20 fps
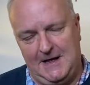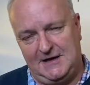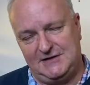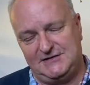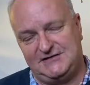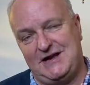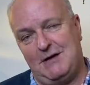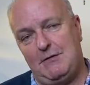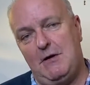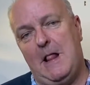
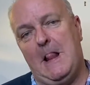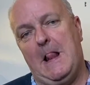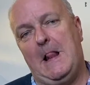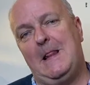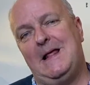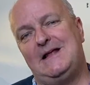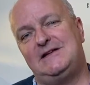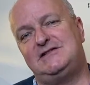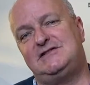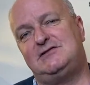So
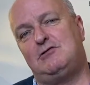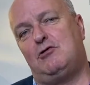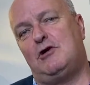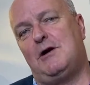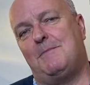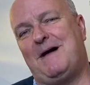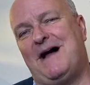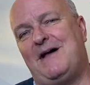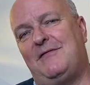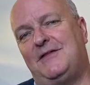let's talk
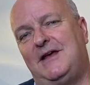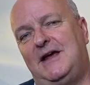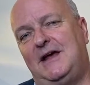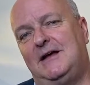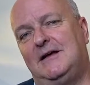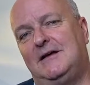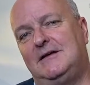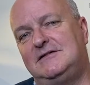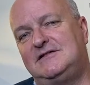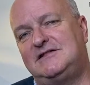about
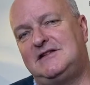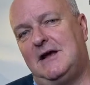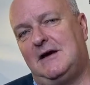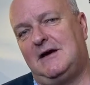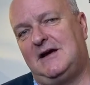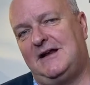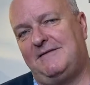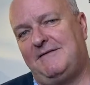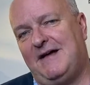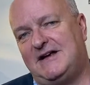the
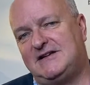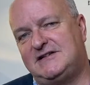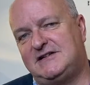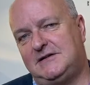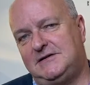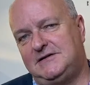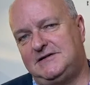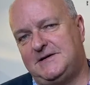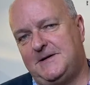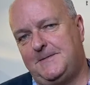Circle of
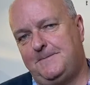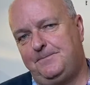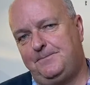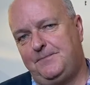Excellence.